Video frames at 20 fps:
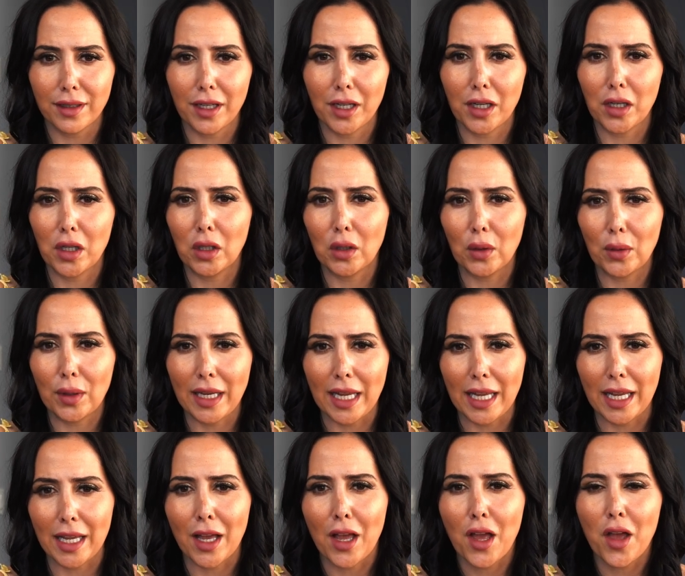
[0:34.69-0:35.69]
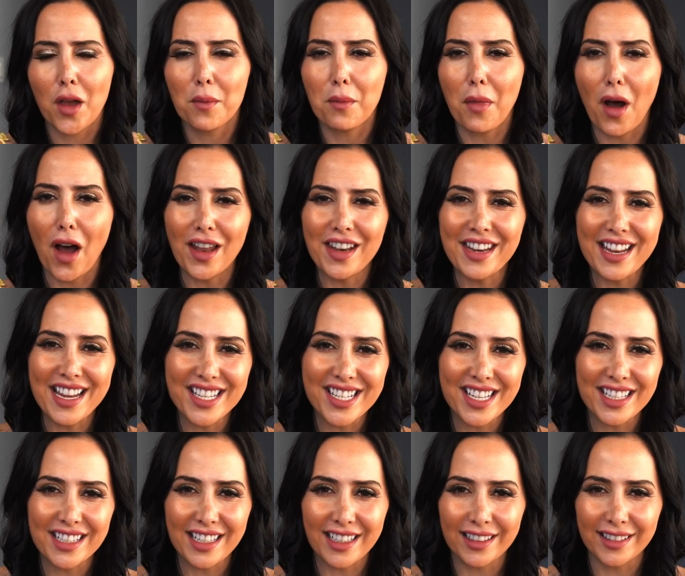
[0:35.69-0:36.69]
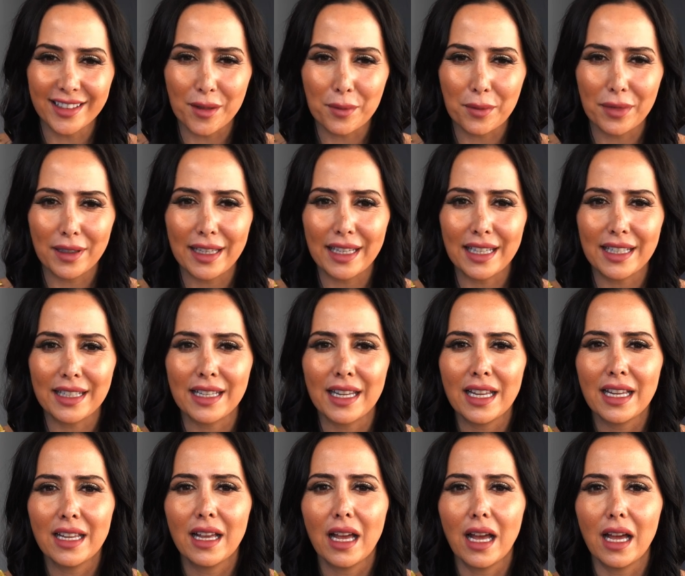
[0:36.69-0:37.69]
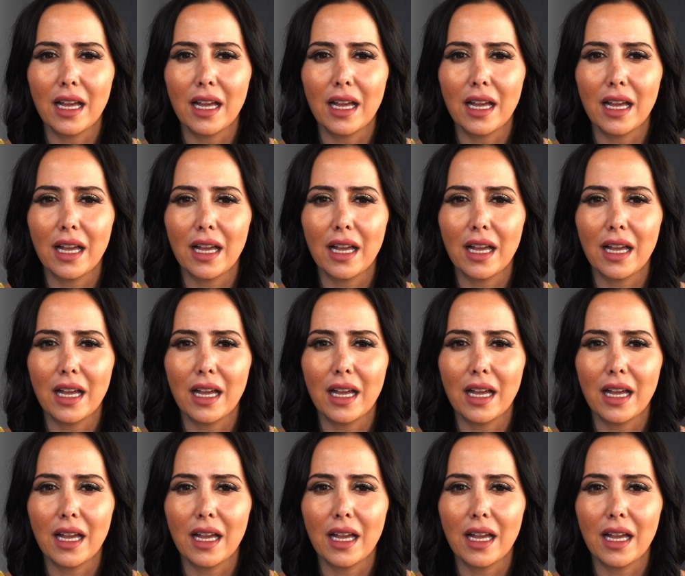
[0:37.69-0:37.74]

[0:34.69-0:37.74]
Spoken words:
including bondage and discipline,